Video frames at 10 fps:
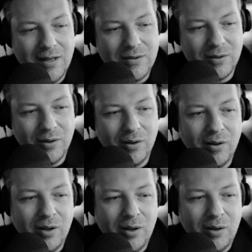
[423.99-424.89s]
So
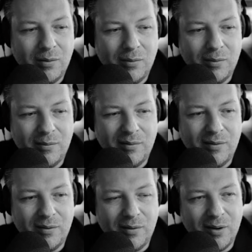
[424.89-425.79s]

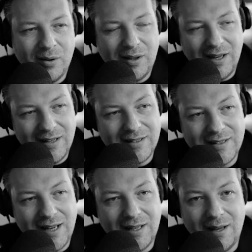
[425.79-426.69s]
on the other
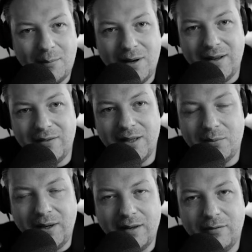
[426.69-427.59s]
side, I believe that
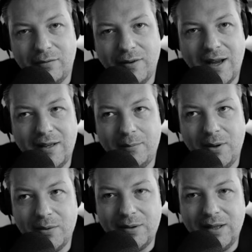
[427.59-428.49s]
we can find
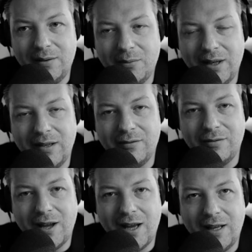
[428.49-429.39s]
beauty and we can
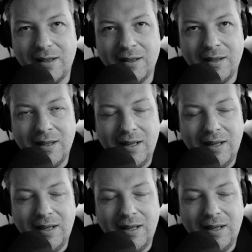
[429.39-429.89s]
find